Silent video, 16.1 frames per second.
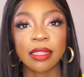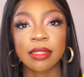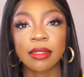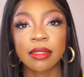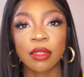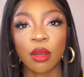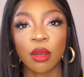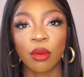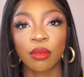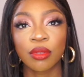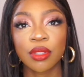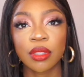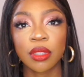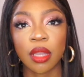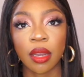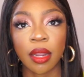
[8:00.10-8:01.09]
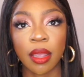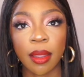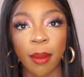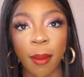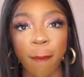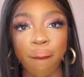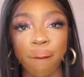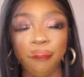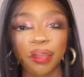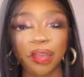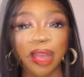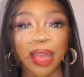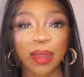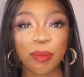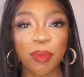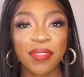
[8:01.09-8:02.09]
still stunning.
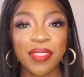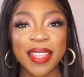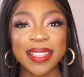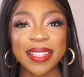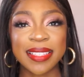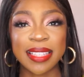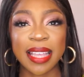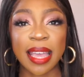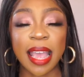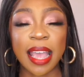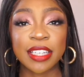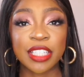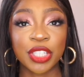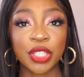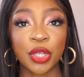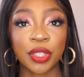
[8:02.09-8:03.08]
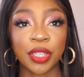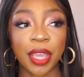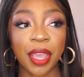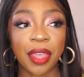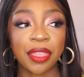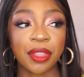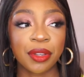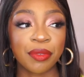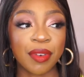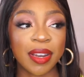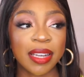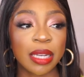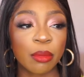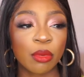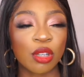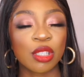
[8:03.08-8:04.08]
And with this set, I did not get the red
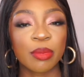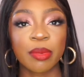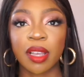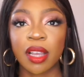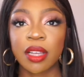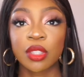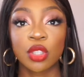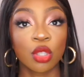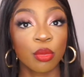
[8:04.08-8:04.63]
lip gloss because,